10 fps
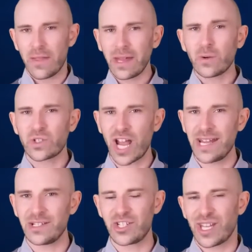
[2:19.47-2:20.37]
That all
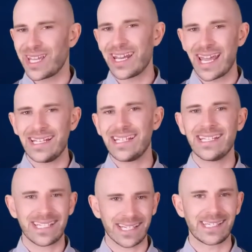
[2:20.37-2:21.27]
changed in
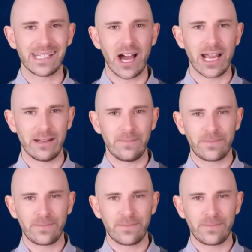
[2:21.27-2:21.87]
1869.